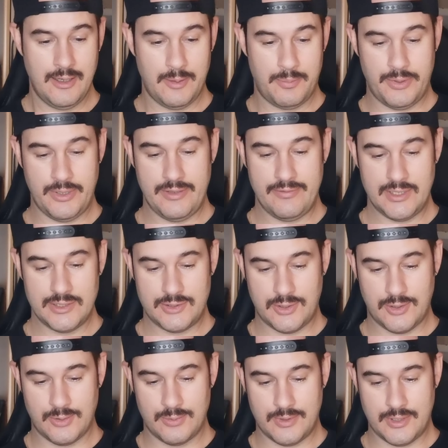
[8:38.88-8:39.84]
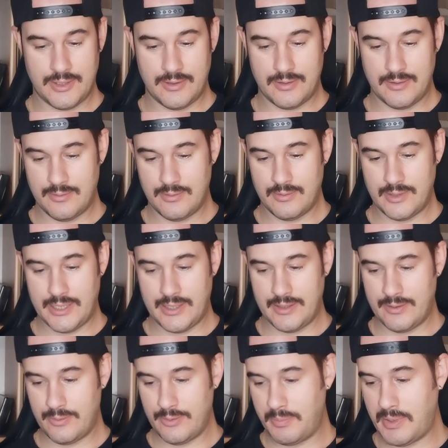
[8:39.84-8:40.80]
A previous owner
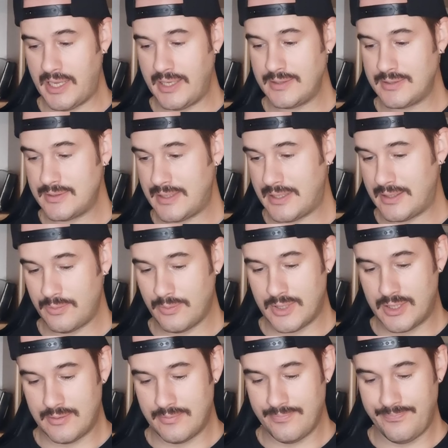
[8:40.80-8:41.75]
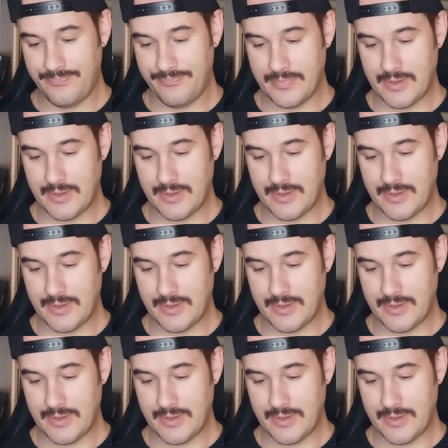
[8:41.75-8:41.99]
replaced that one